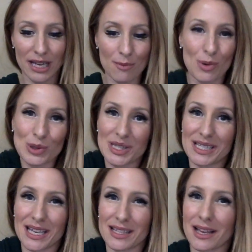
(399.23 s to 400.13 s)
it mostly
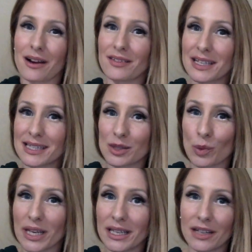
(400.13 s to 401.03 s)
stays there unless it's
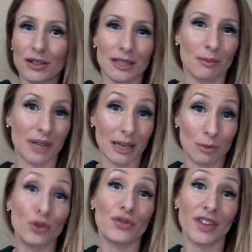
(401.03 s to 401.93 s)
windy or somebody
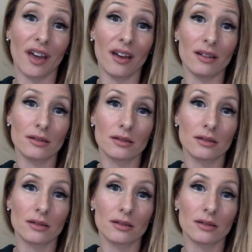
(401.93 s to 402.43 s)
moves it.